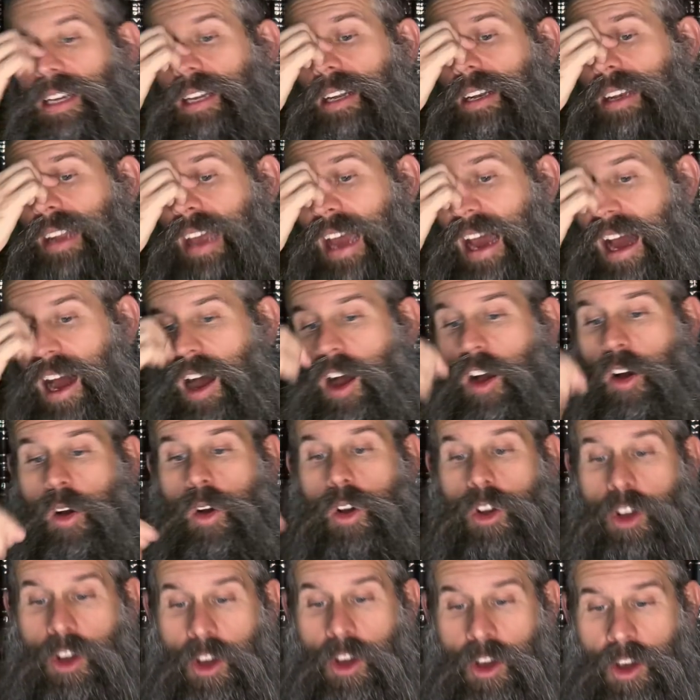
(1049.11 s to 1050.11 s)
Now
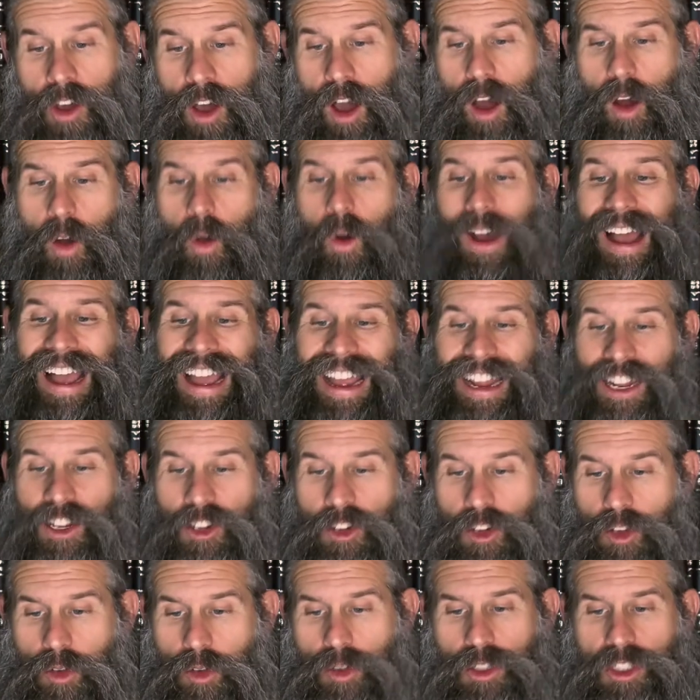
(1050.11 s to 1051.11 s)
go, and
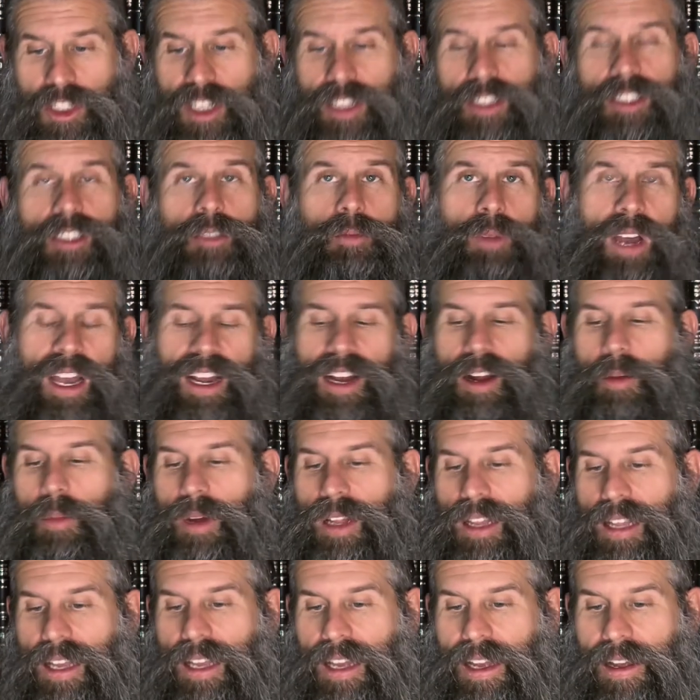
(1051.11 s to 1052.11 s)
you shall smite
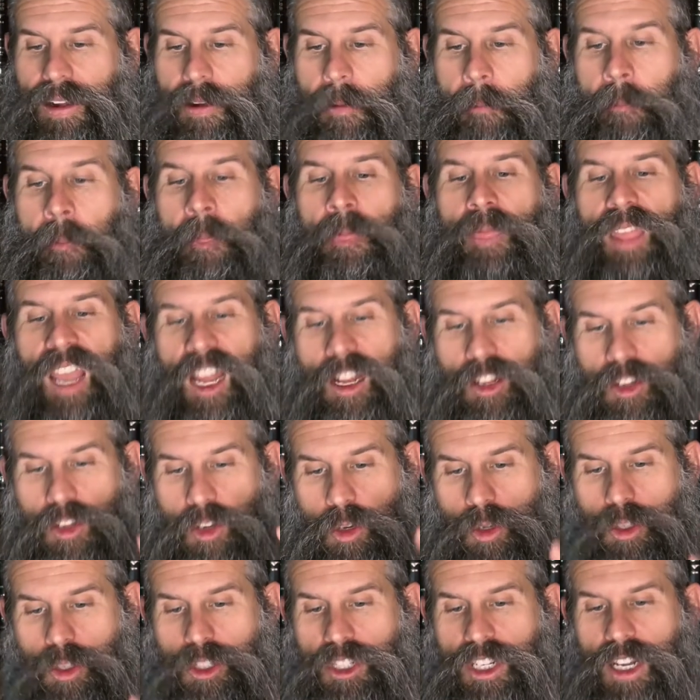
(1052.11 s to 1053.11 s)
Amalek, and
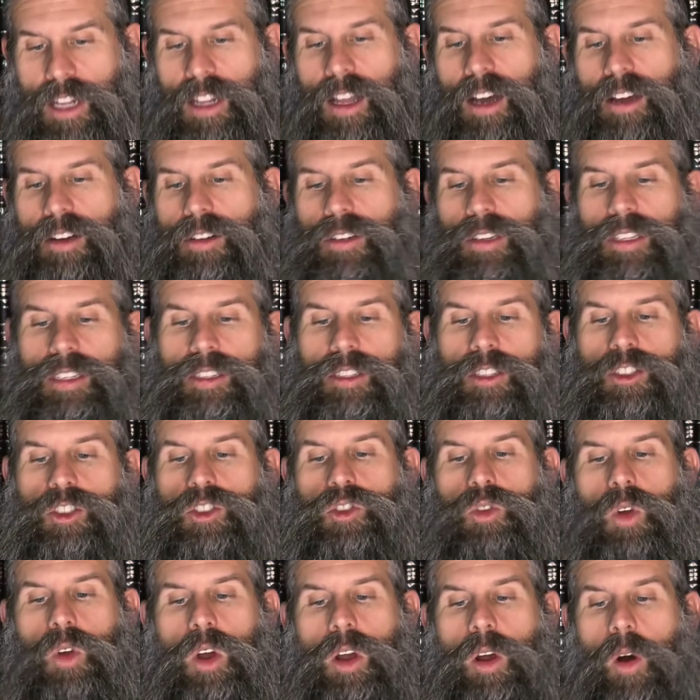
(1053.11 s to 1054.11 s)
you shall utterly
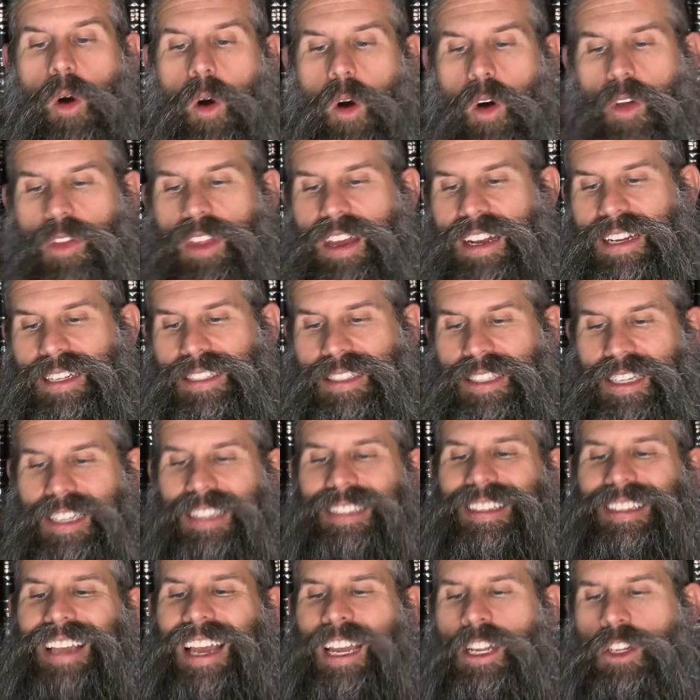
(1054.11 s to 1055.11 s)
destroy all that is
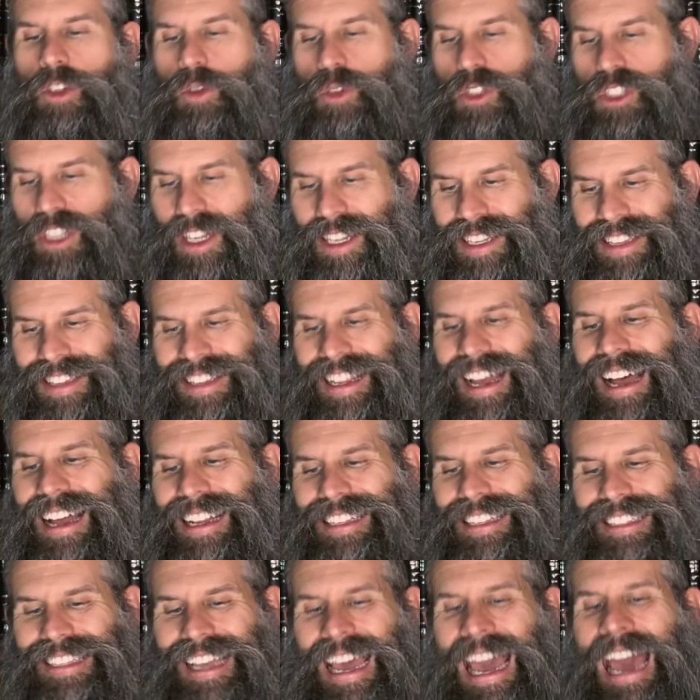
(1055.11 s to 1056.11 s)
his, and you shall
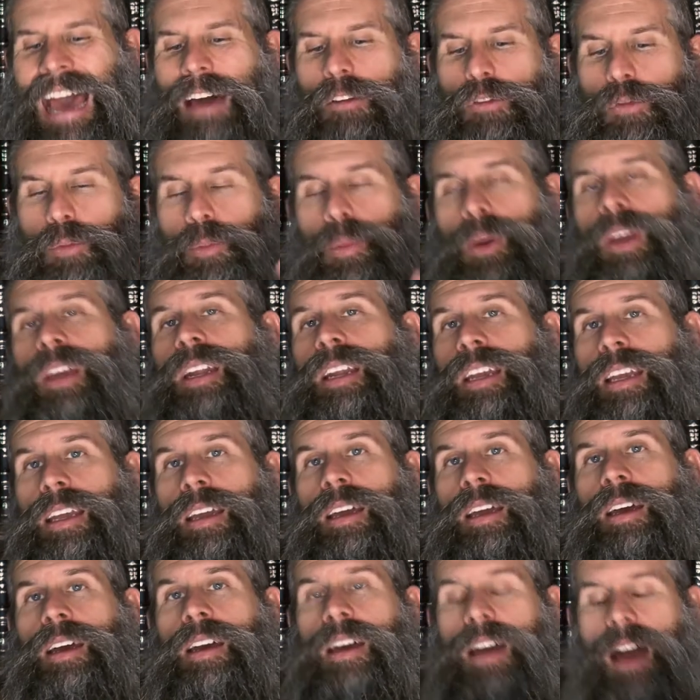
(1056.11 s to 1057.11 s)
not have
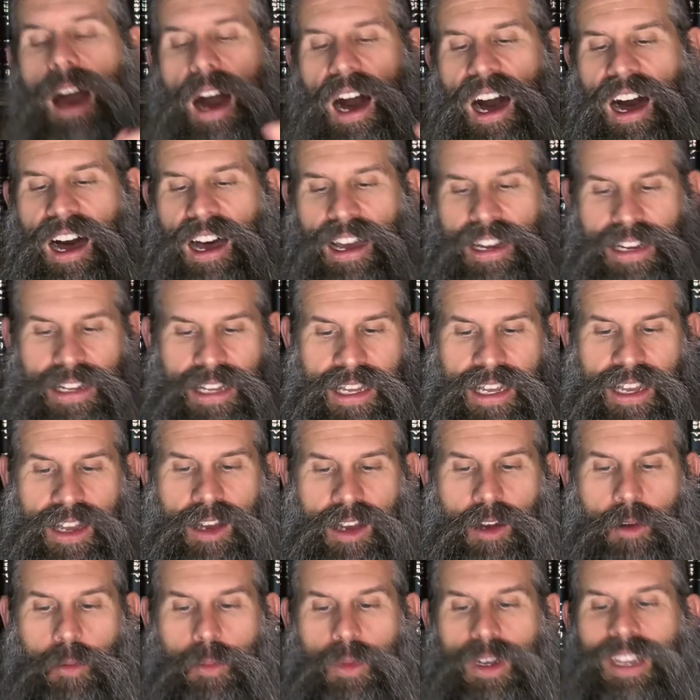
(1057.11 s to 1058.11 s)
pity on
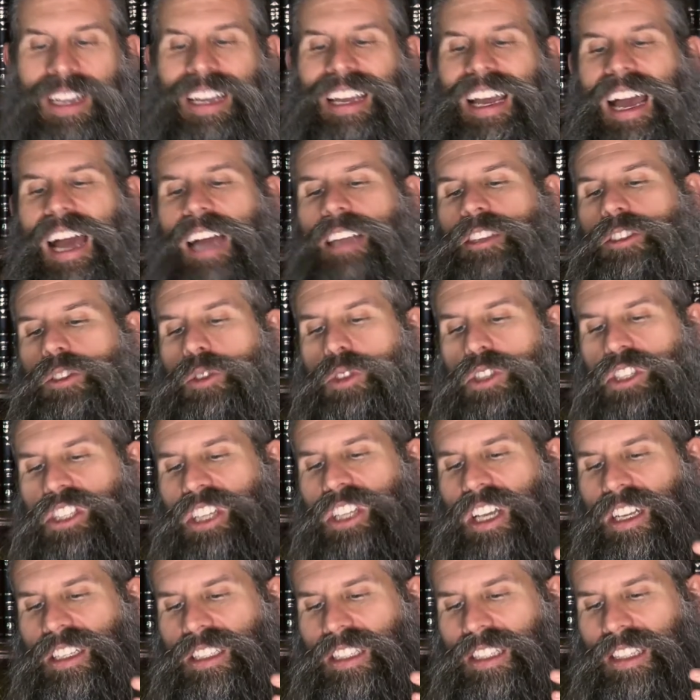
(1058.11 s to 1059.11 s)
him, and you
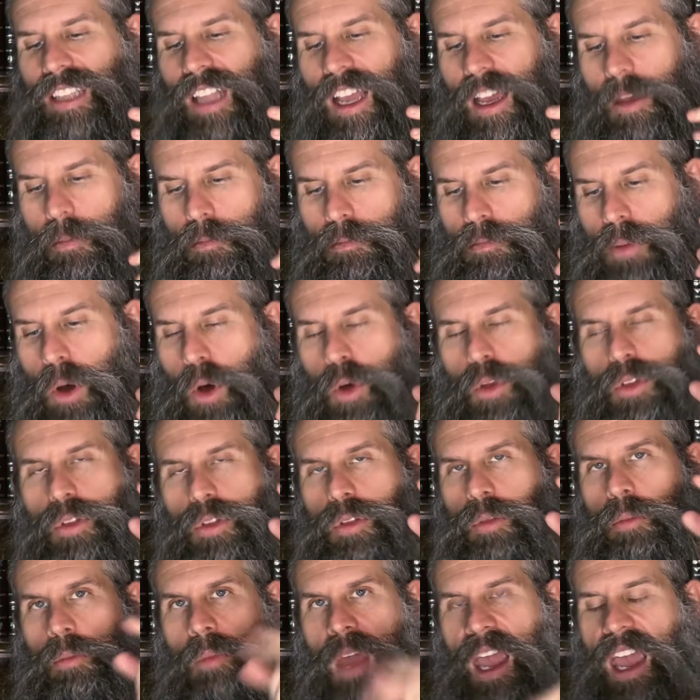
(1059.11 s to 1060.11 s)
shall slay
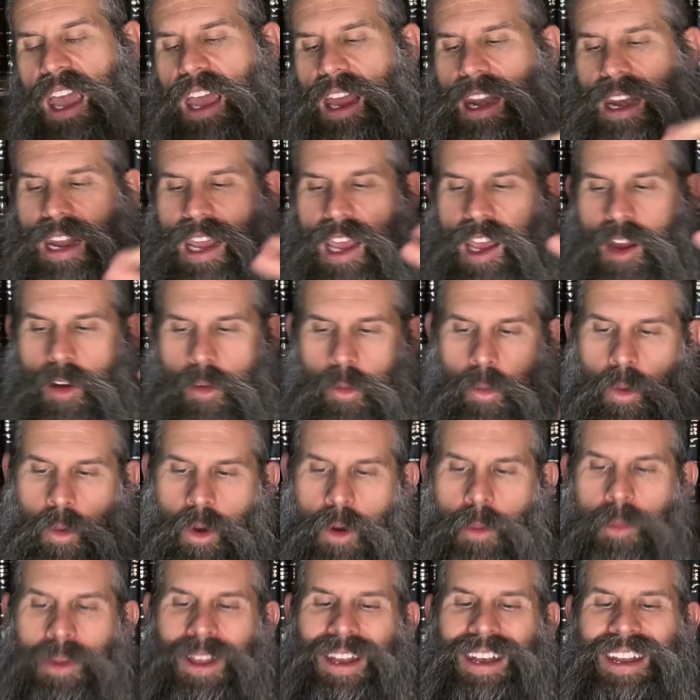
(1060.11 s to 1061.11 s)
both man and
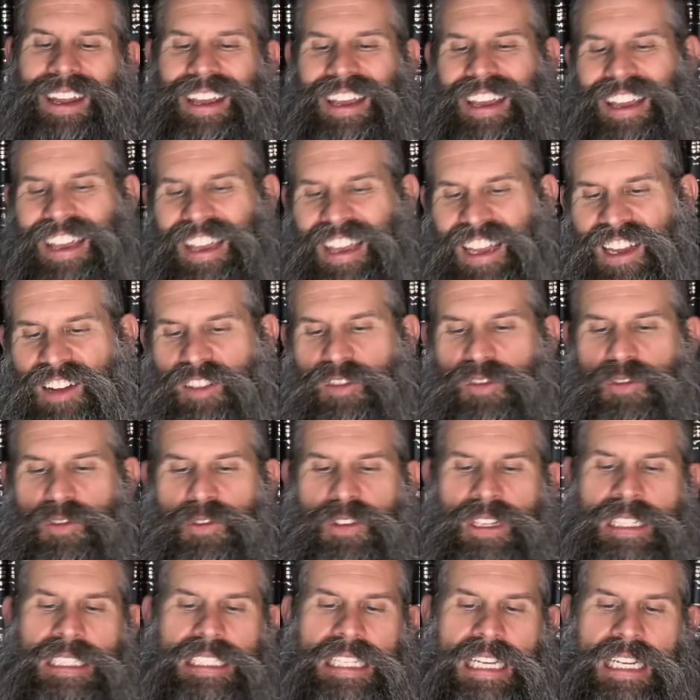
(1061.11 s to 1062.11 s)
woman,
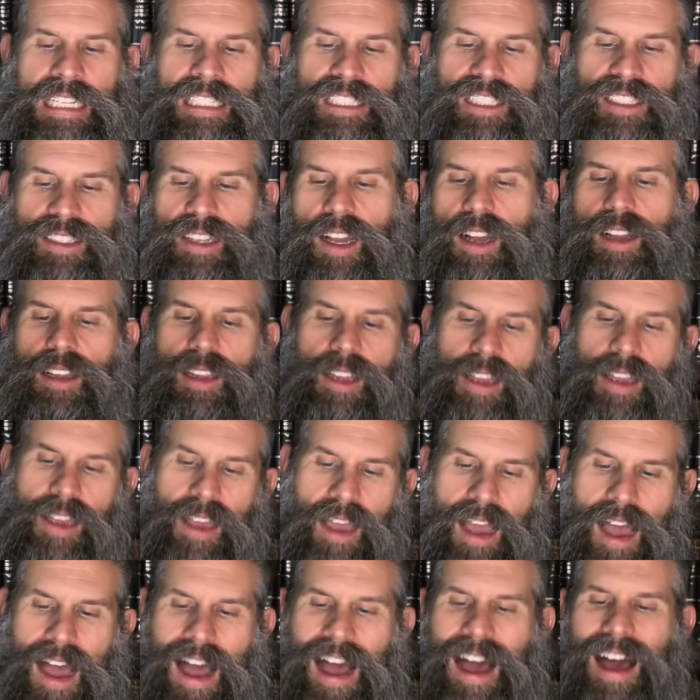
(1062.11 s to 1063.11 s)
infant and
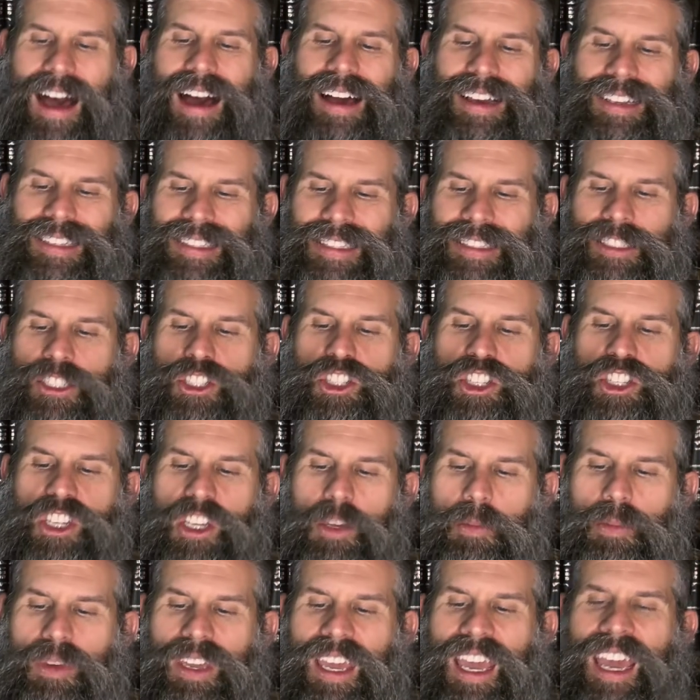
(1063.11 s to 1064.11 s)
suckling, ox and
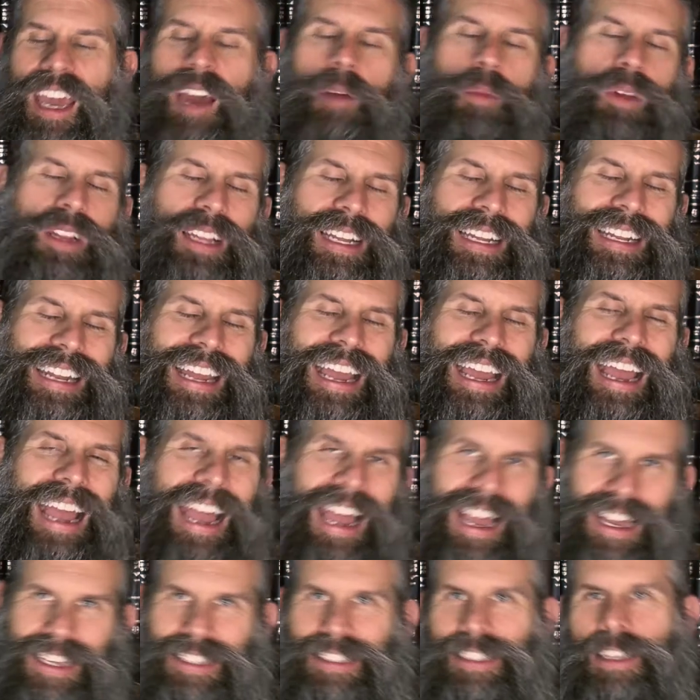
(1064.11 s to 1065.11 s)
sheep, camel and
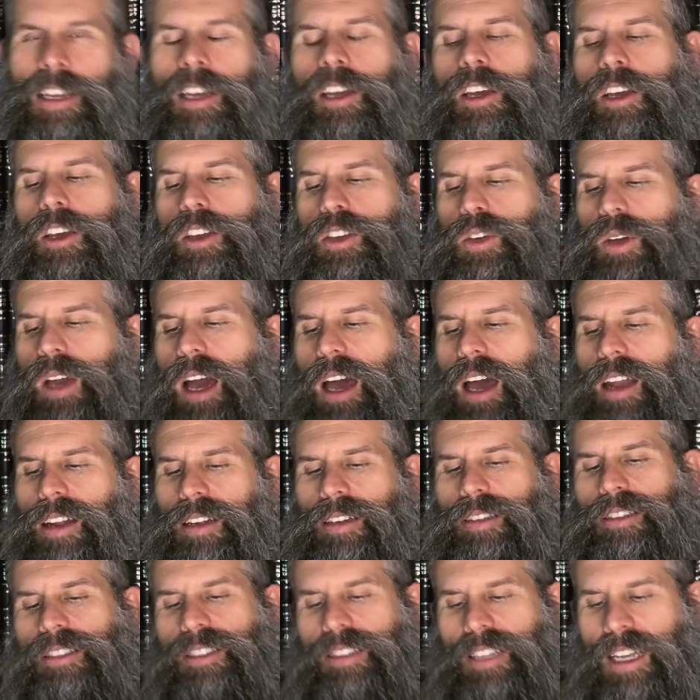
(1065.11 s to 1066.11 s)
ass. You got to
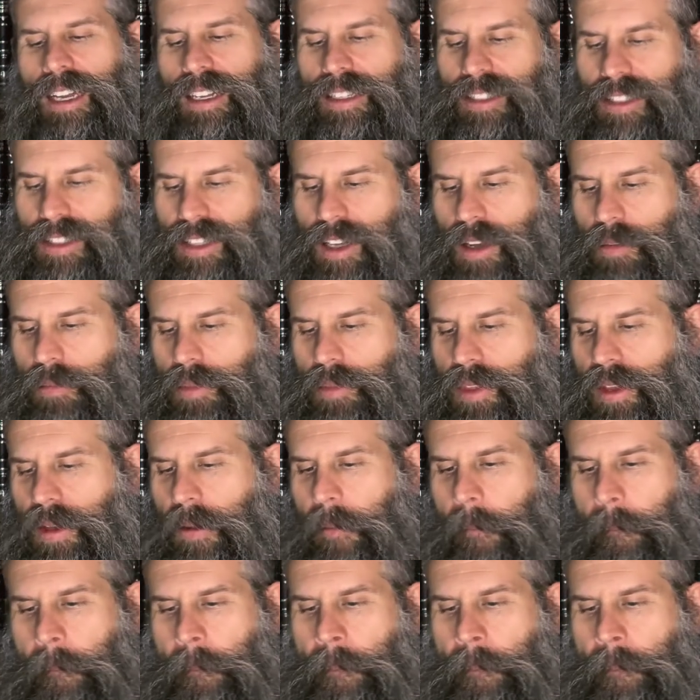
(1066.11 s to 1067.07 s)
understand something.